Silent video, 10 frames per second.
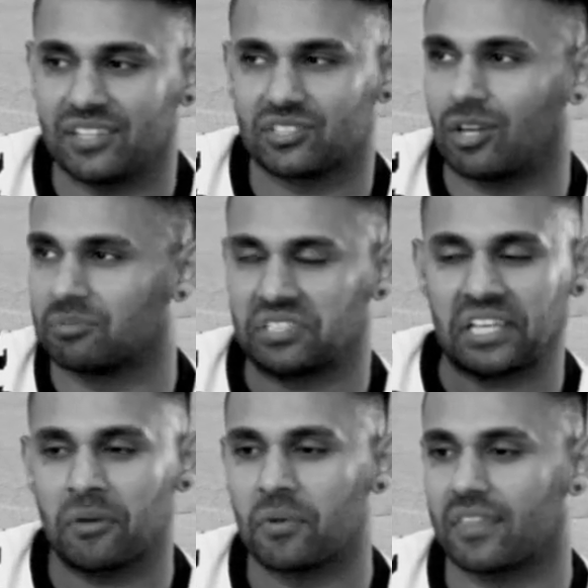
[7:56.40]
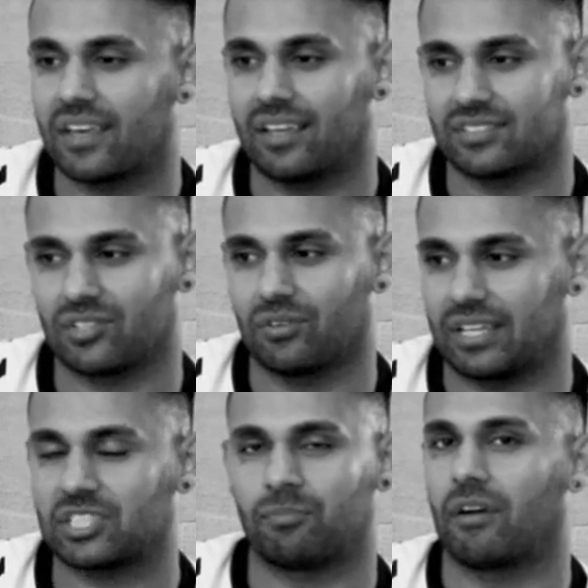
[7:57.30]
it and you start singing with it. So
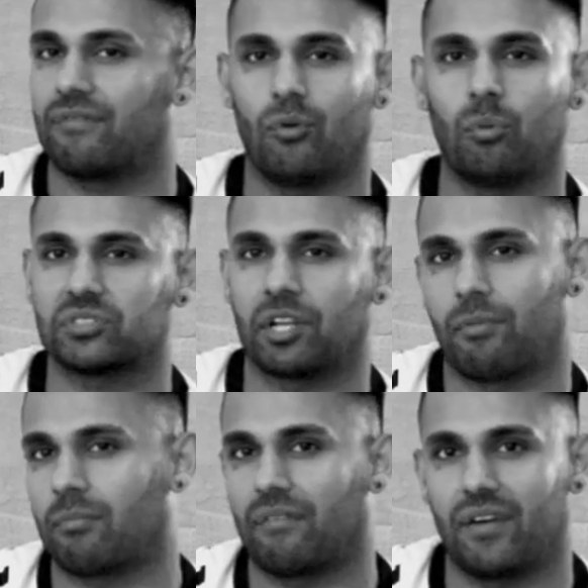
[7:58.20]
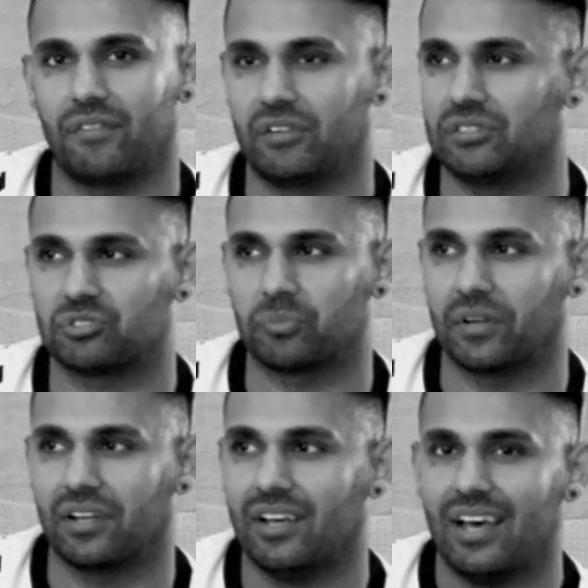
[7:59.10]
that's always going to be my favourite
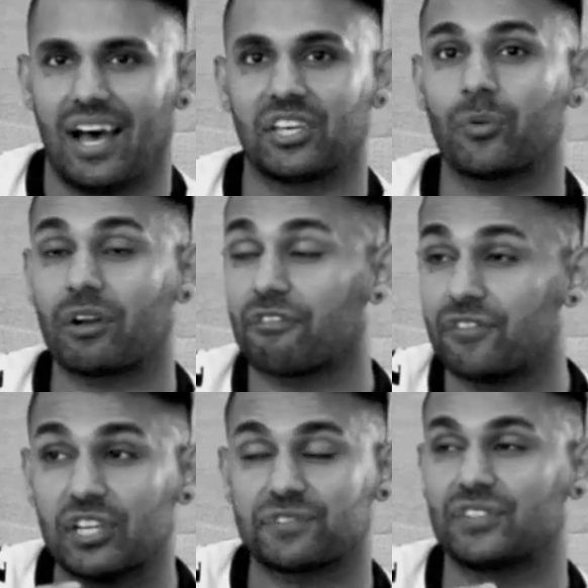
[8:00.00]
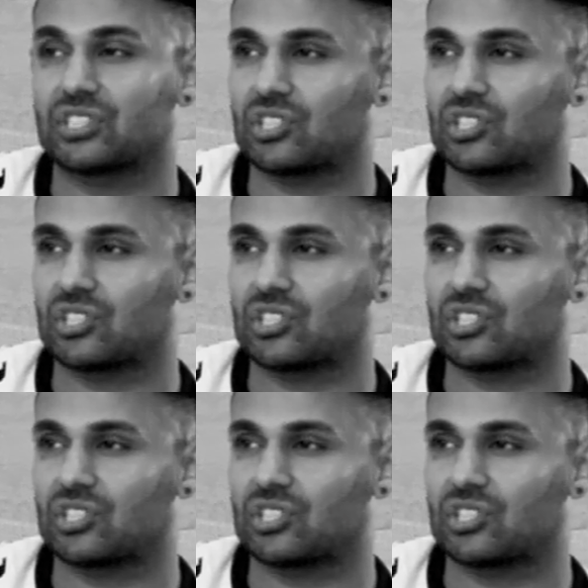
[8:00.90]
instrument. And you know, when I first